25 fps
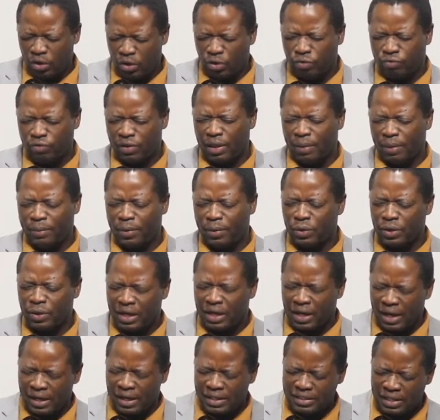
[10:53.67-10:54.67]
Lord Father, may you
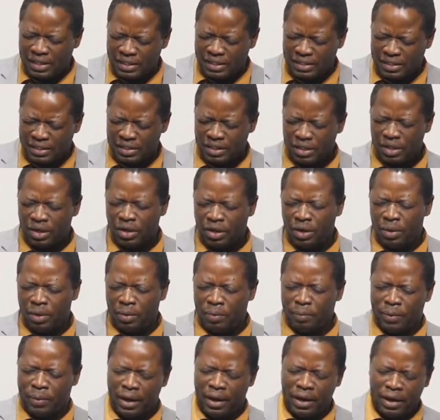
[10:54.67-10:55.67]
cleanse us,
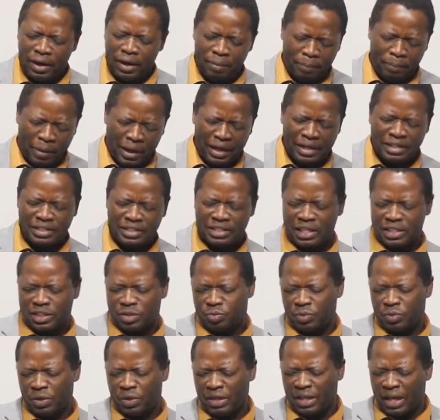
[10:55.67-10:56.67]
purge us
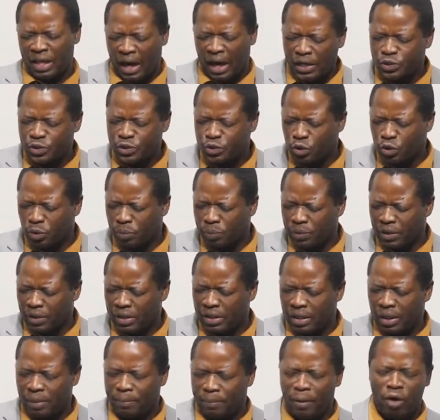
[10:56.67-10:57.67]
in the hyssop,
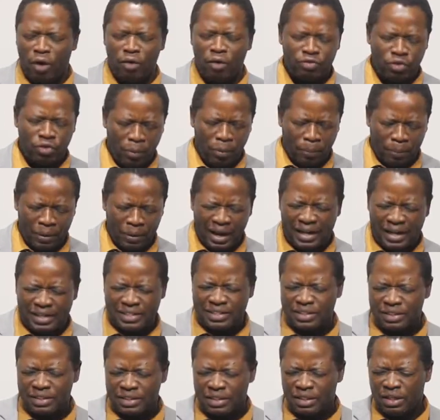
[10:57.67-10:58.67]
in the power of your
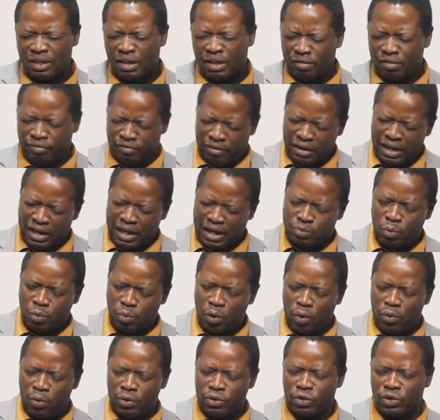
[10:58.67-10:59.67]
blood. Fill us
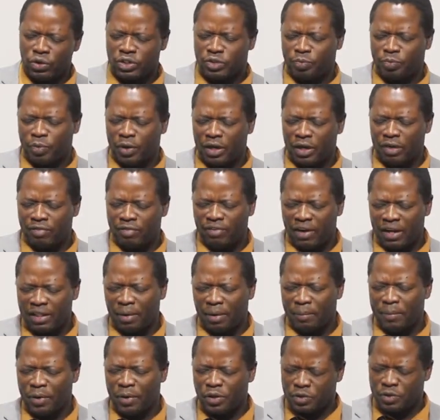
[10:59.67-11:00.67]
more with your spirit,
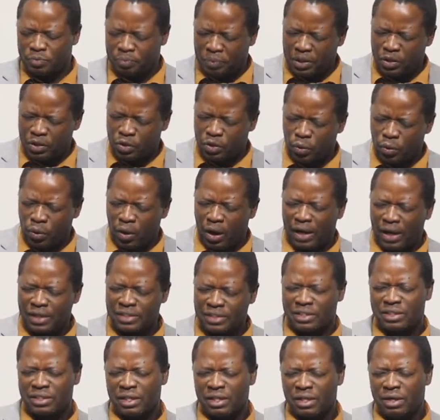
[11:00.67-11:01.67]
Father. May you speak through
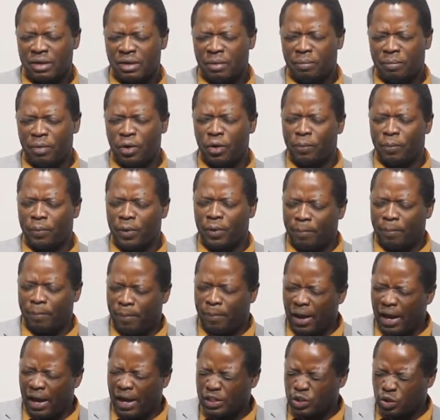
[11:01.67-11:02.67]
us. May you
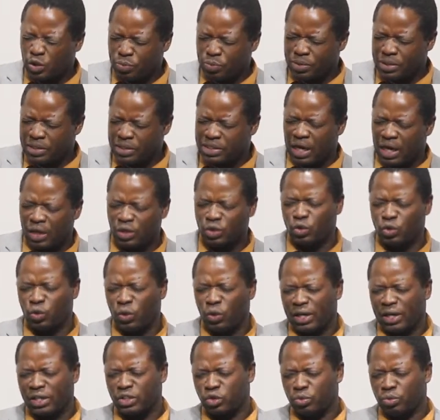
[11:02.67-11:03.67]
prepare us to be
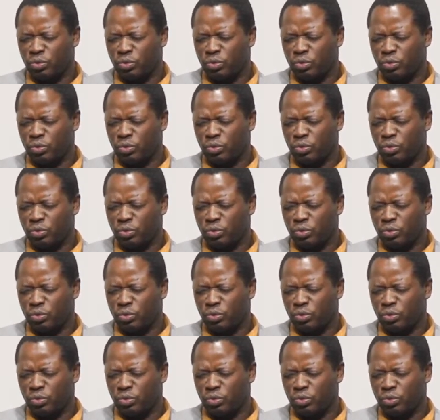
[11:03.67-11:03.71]
sanctuaries,